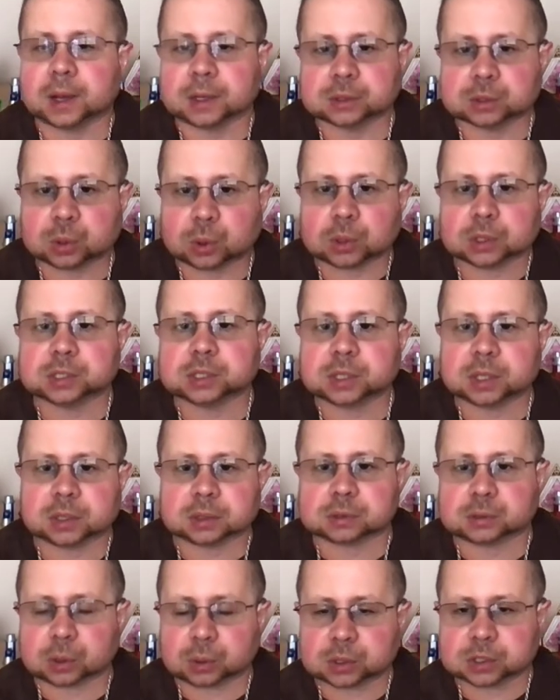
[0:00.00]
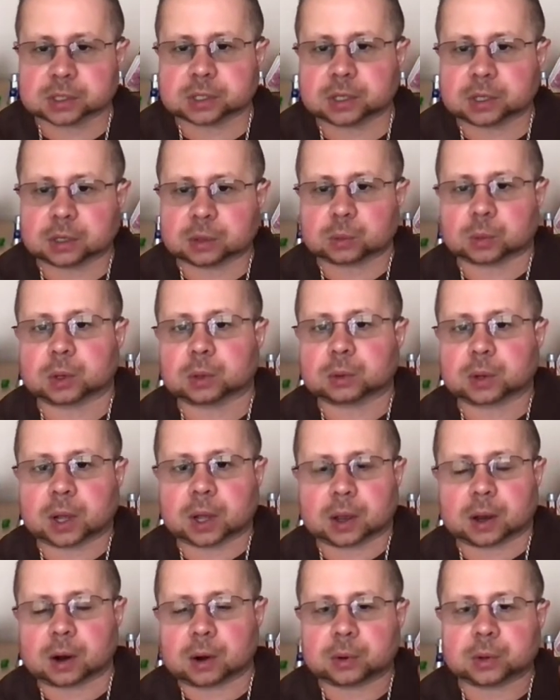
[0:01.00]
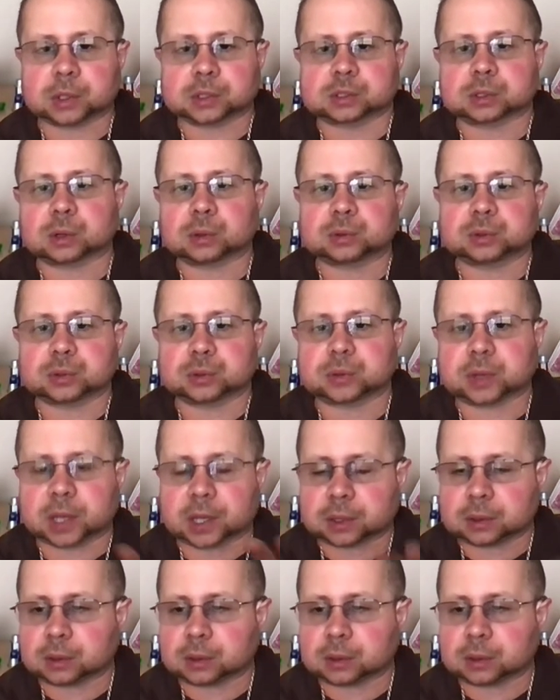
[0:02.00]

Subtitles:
Towards the end, well, I already told you that,